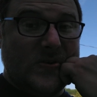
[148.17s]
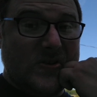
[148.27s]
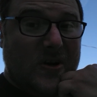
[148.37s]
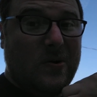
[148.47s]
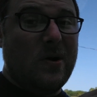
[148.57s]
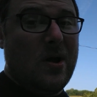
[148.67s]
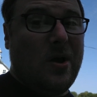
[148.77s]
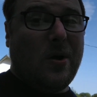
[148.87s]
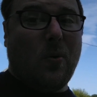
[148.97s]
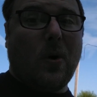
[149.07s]
So
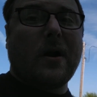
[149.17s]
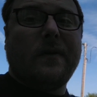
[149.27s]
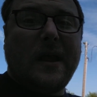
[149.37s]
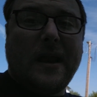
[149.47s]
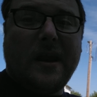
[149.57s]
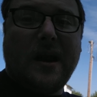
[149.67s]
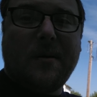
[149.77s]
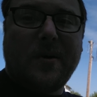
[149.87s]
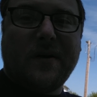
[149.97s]
where they ended up